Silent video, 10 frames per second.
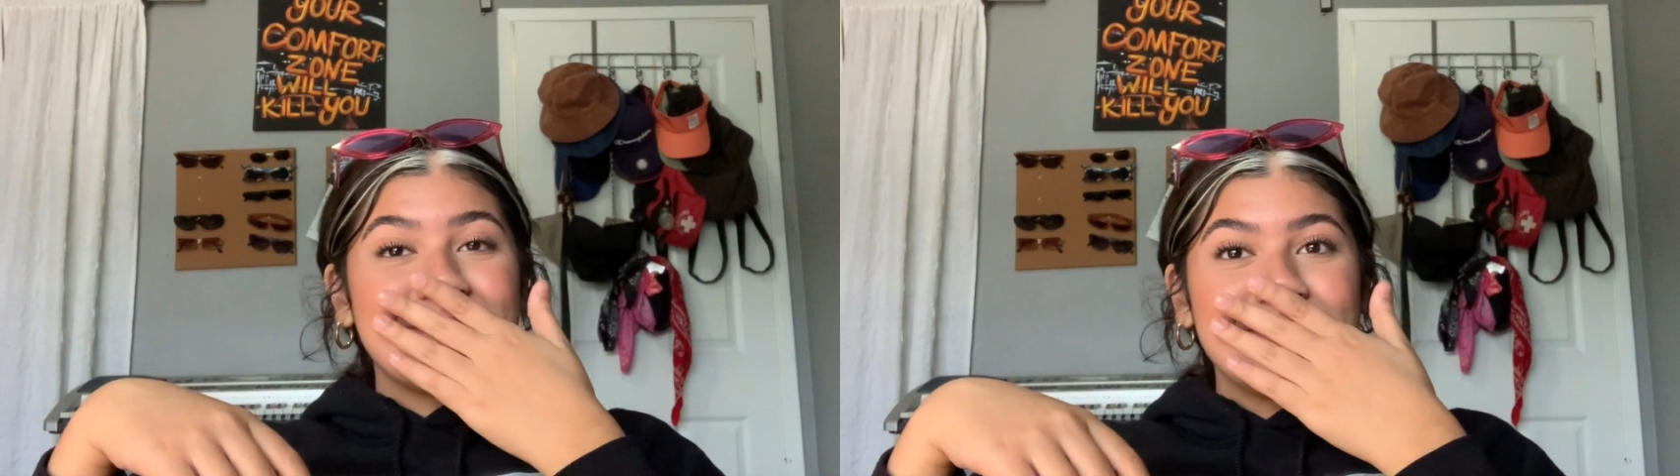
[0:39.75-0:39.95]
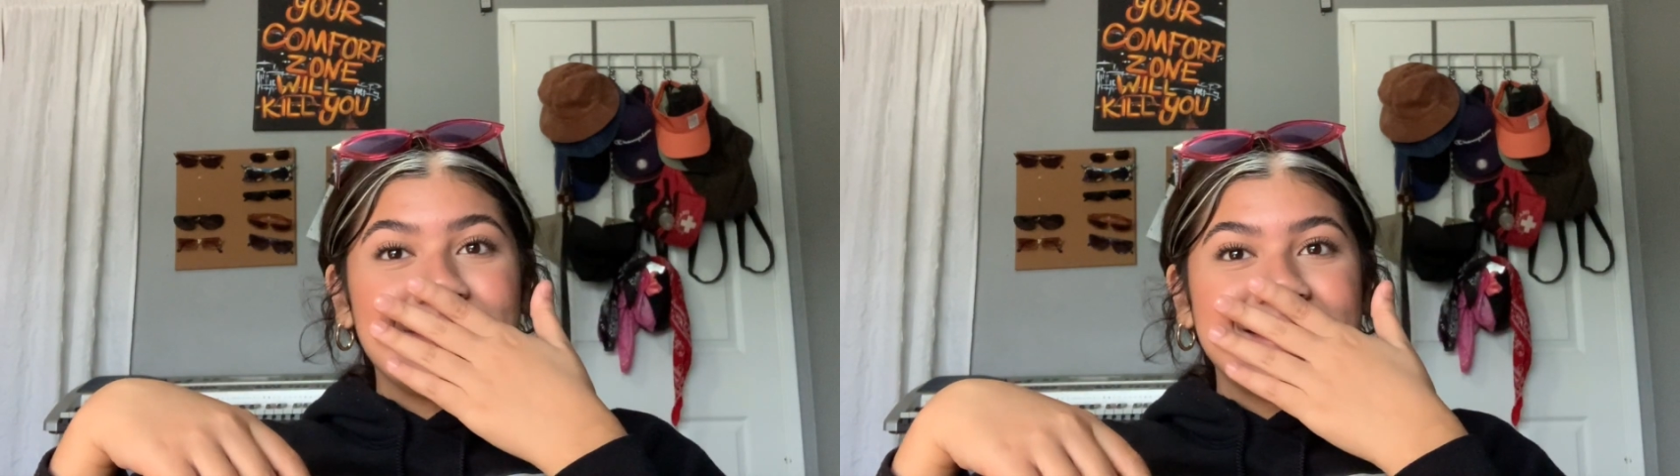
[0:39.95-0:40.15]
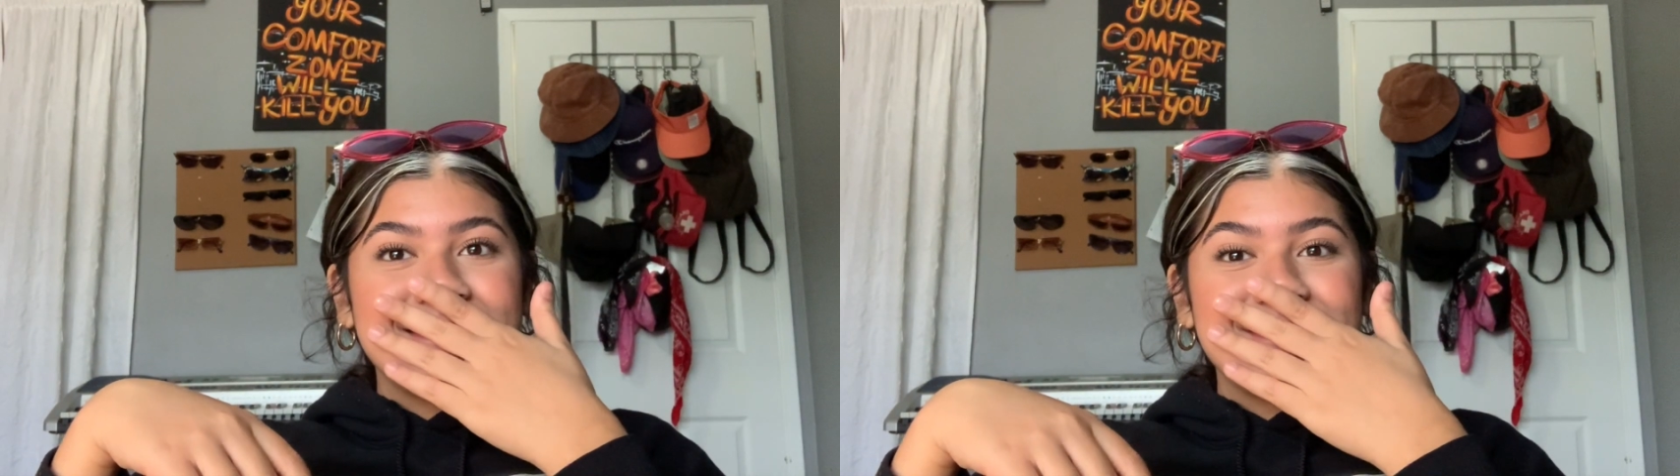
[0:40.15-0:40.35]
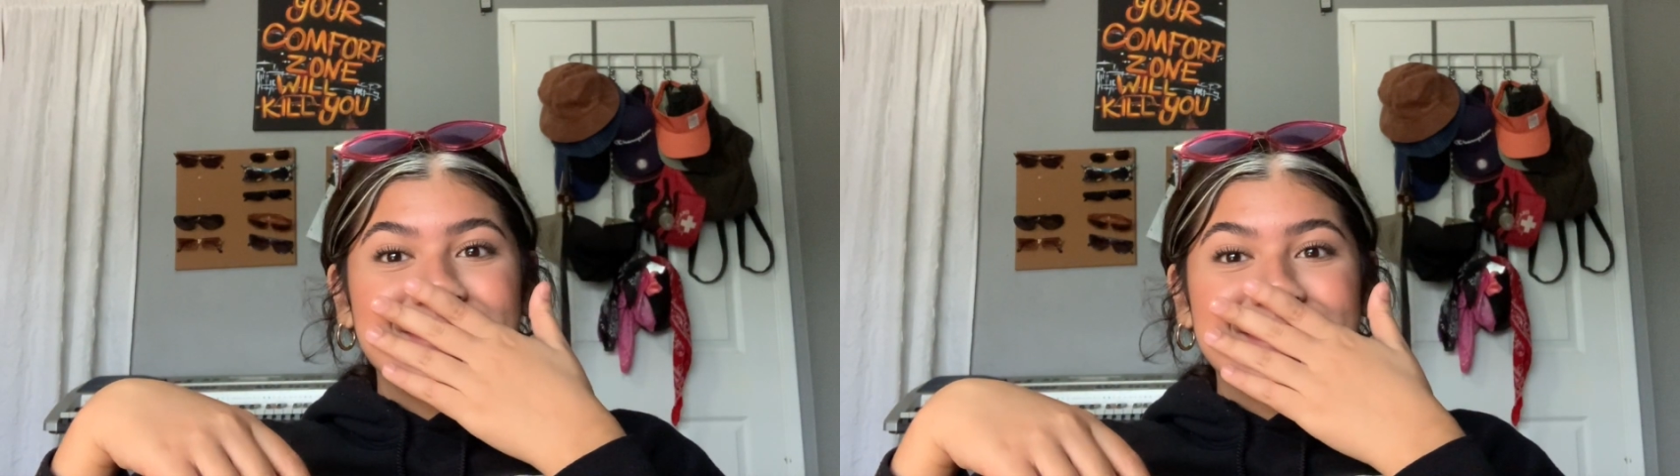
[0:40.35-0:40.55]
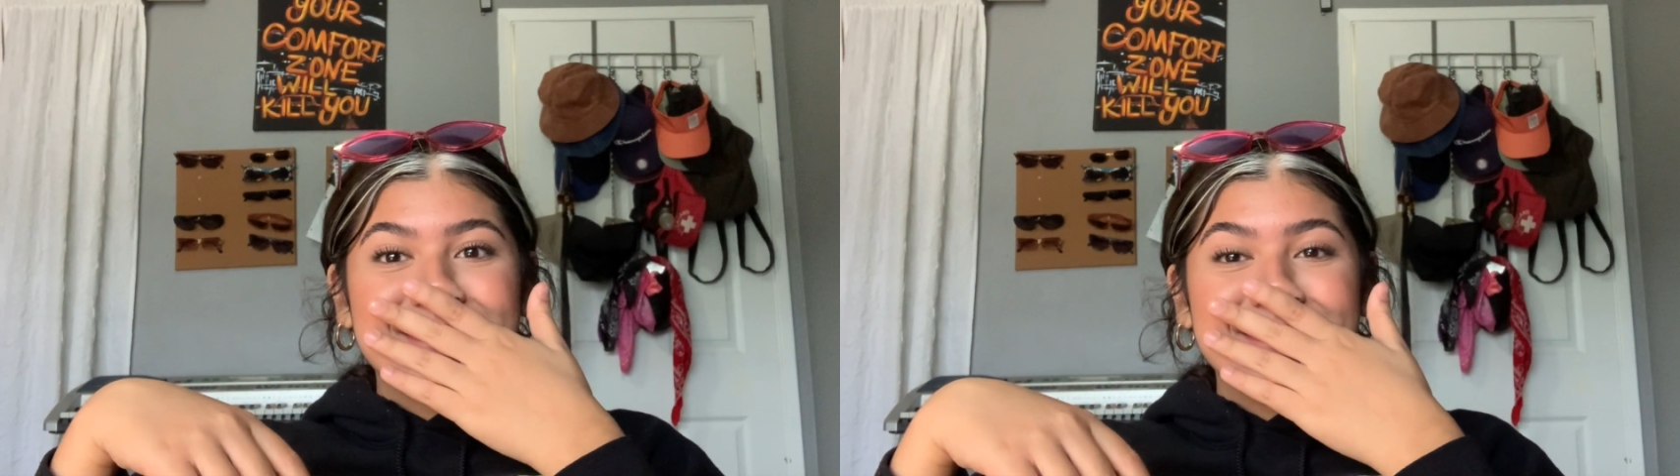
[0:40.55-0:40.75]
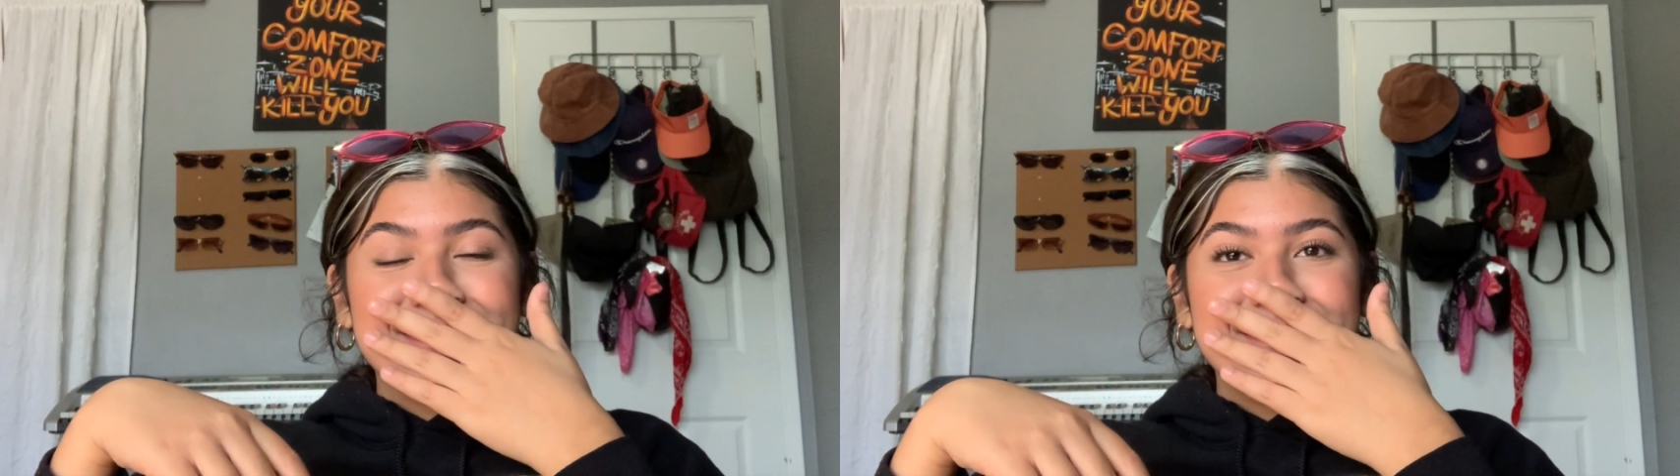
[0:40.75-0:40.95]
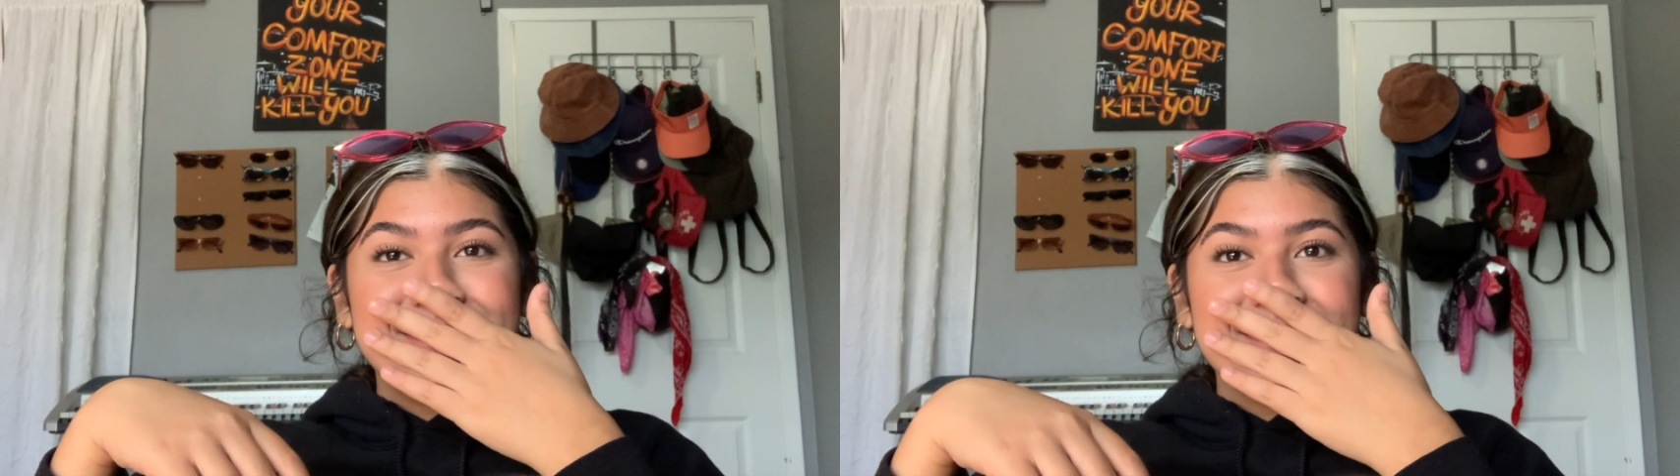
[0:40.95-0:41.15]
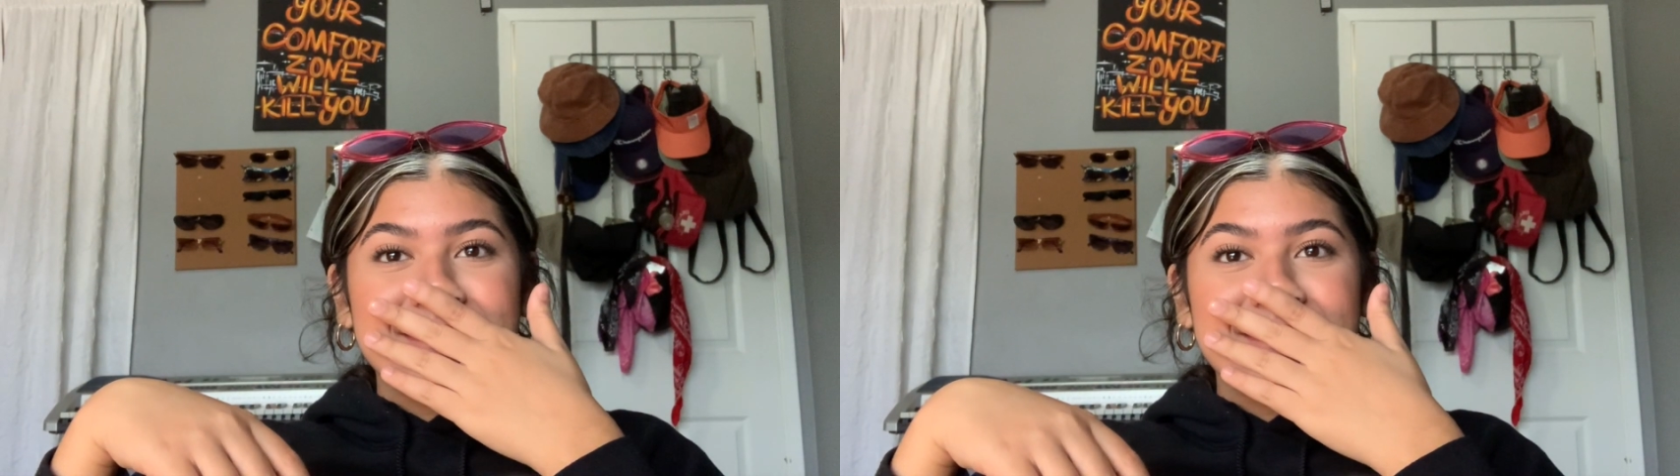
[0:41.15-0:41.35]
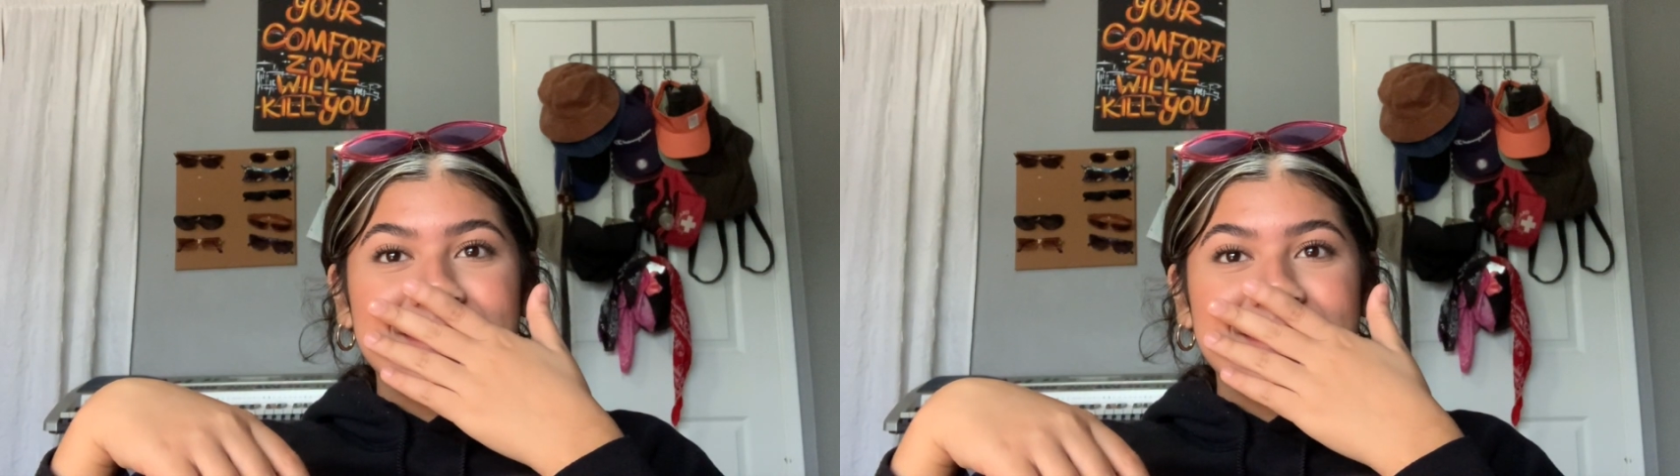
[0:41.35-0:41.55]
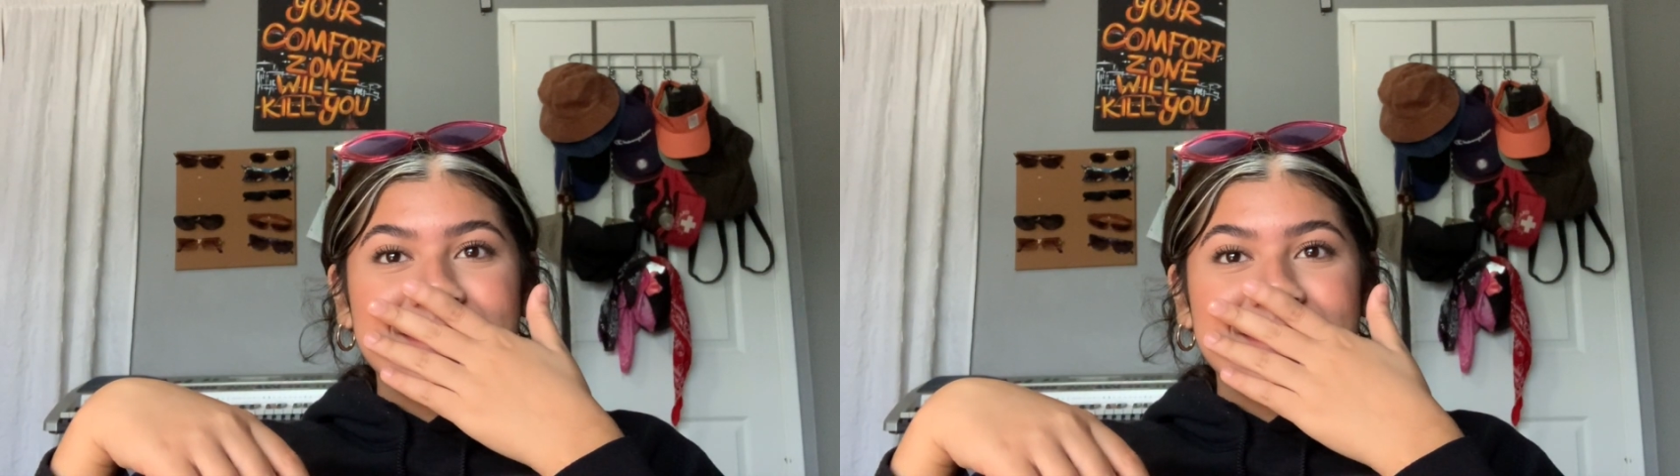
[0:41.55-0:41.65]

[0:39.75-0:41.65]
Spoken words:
My teacher's literally